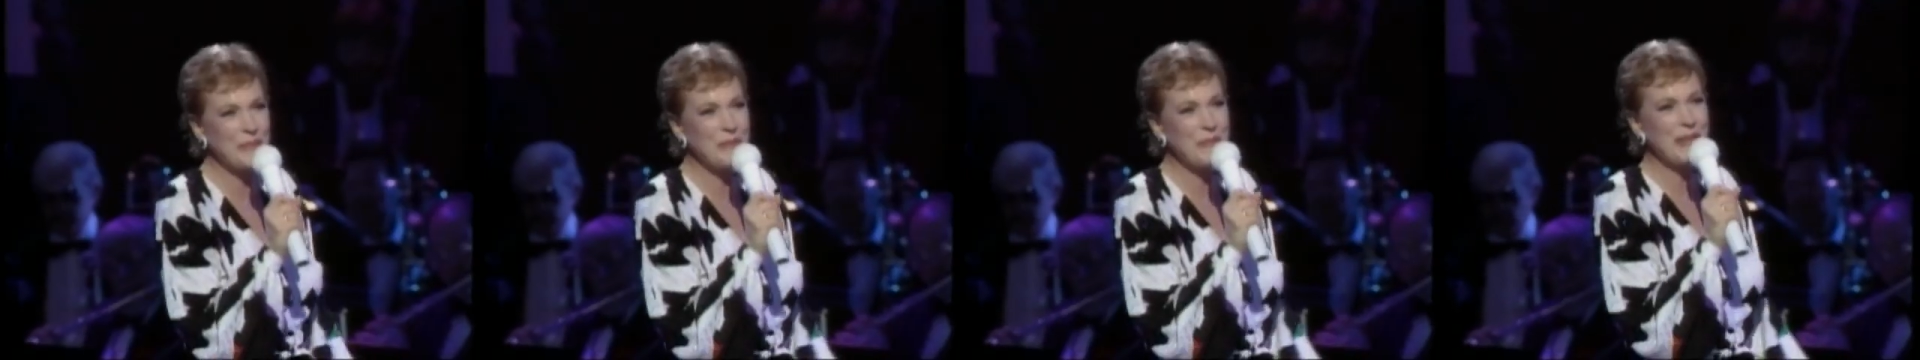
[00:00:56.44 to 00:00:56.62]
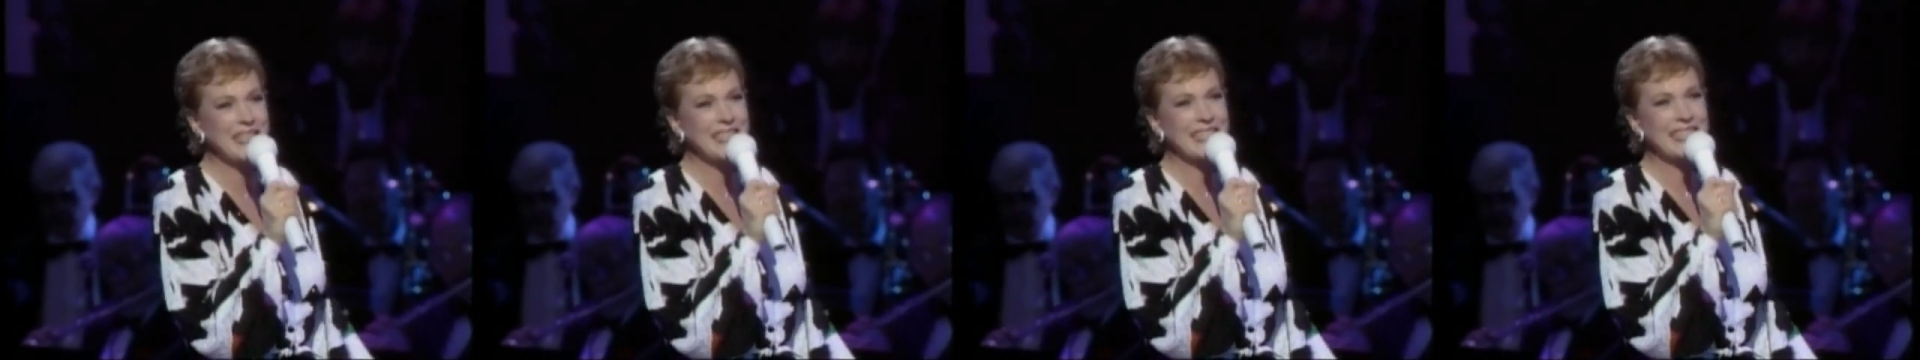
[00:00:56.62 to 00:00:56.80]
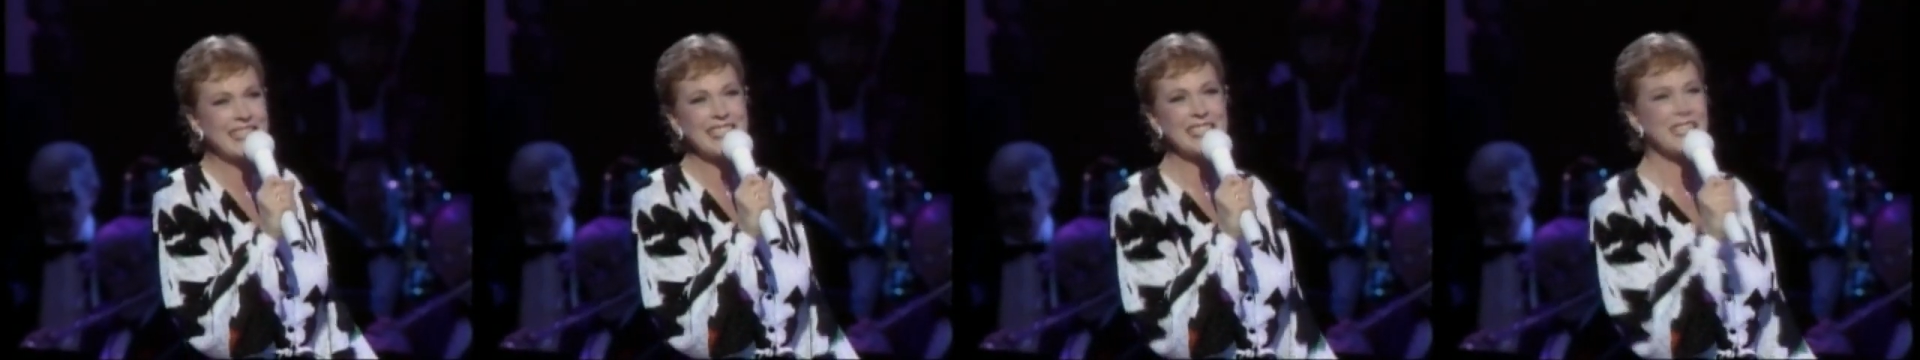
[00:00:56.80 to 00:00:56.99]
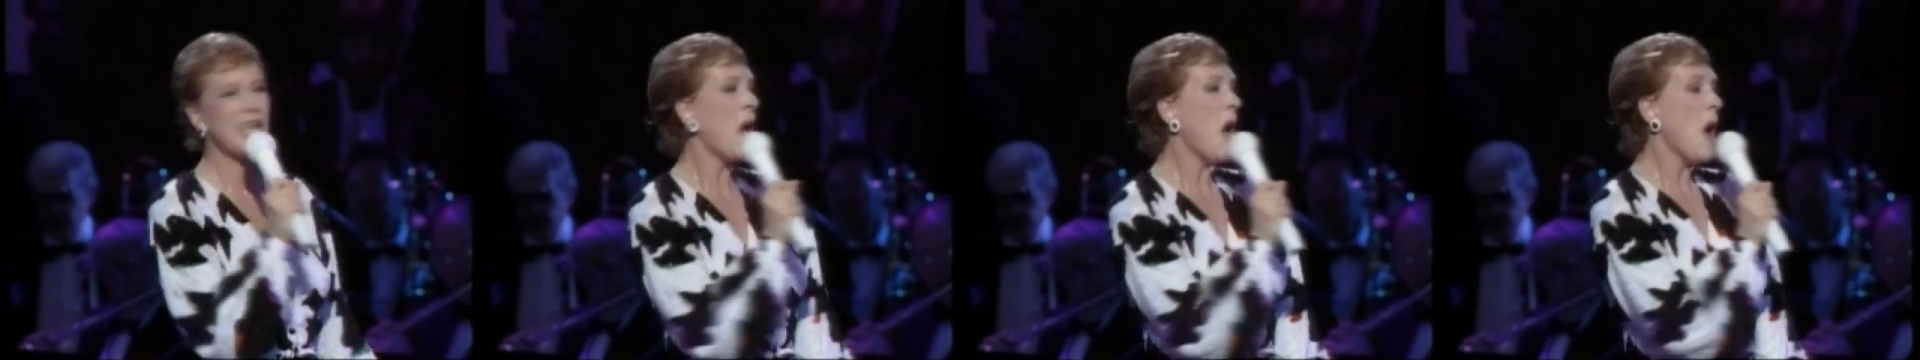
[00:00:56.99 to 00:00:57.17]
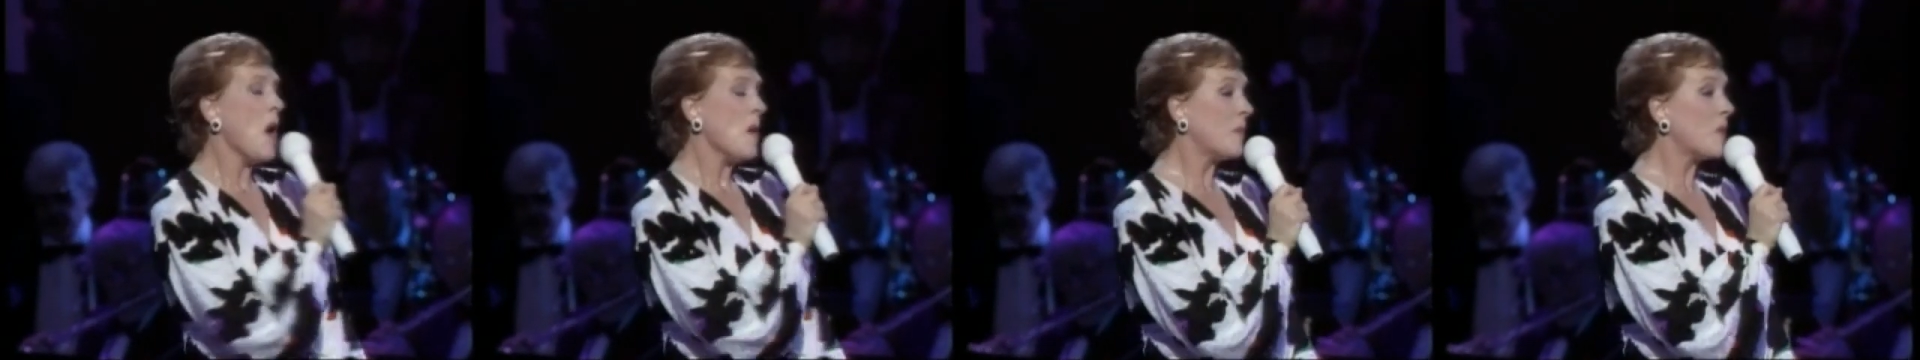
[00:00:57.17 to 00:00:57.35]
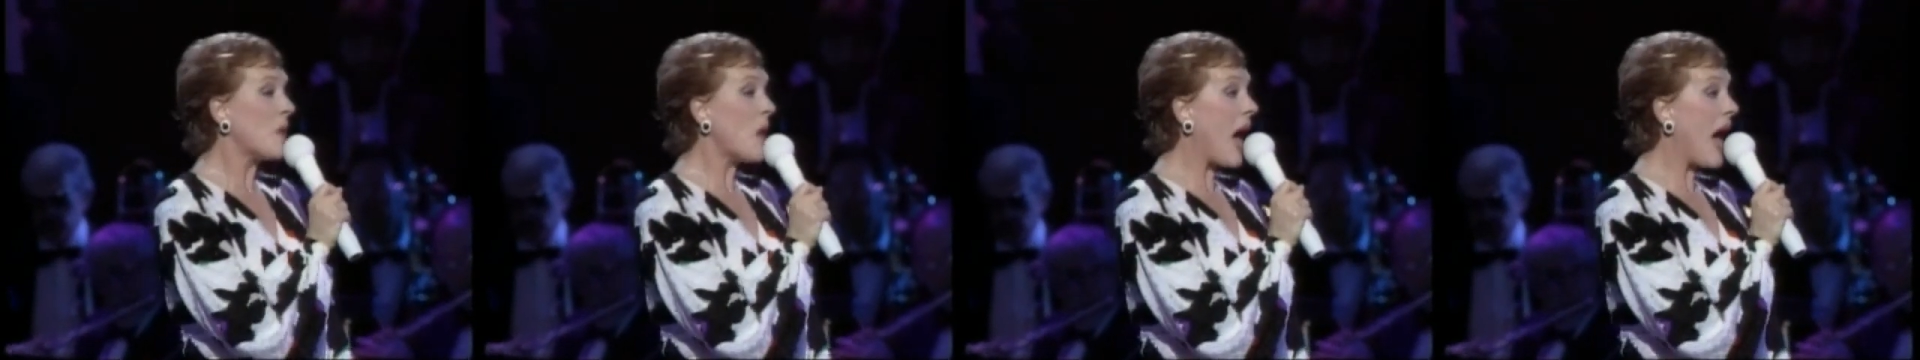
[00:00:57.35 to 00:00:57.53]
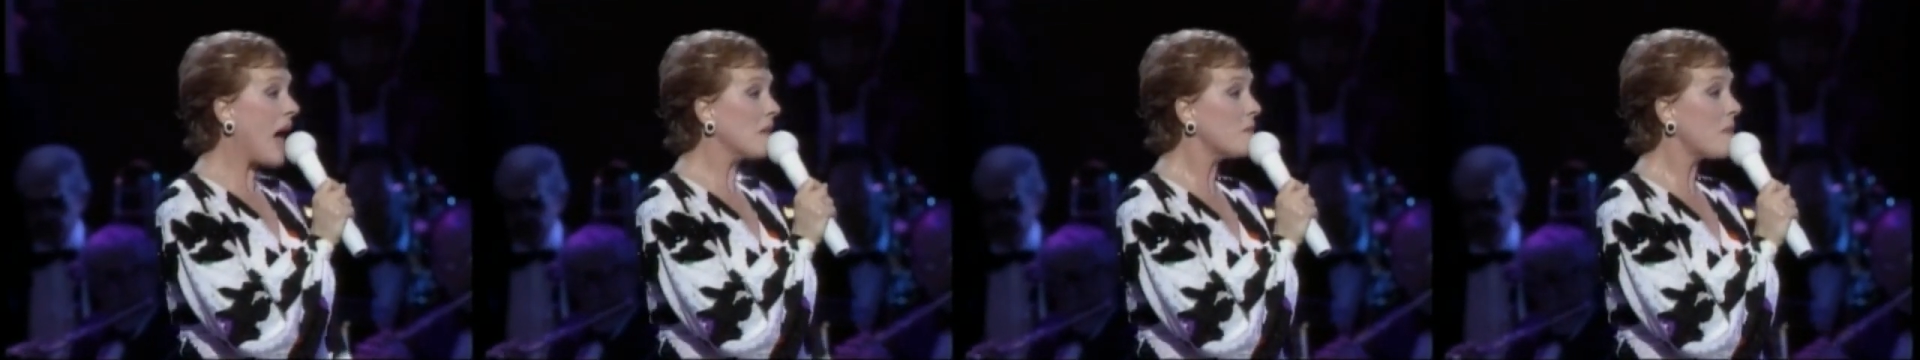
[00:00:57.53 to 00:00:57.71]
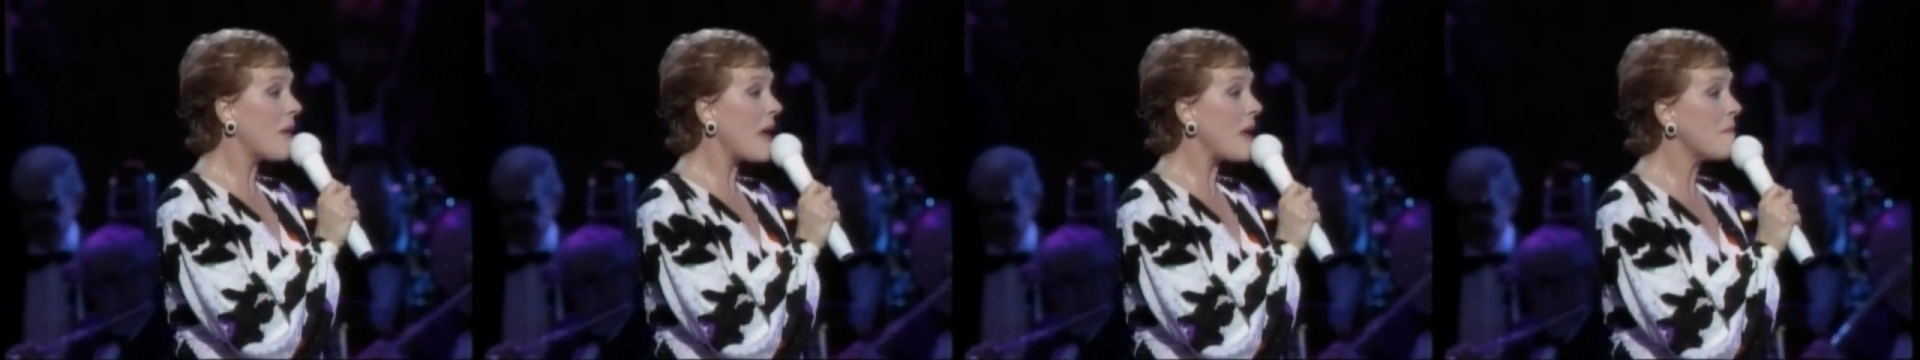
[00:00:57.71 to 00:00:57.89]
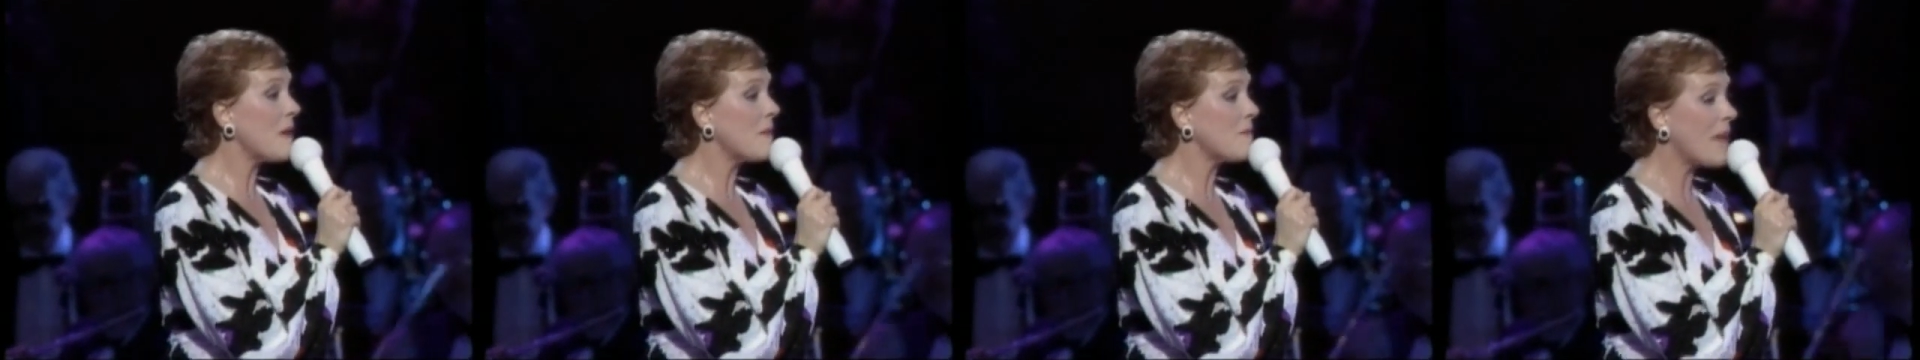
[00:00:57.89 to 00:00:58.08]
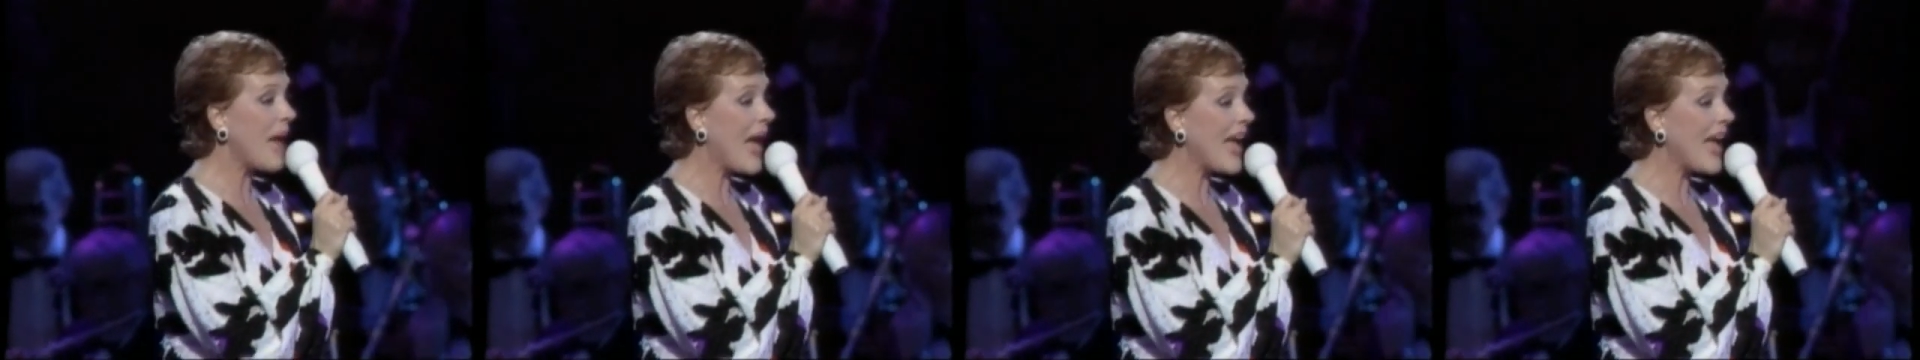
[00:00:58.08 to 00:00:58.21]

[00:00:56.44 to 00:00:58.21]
mittens, brown paper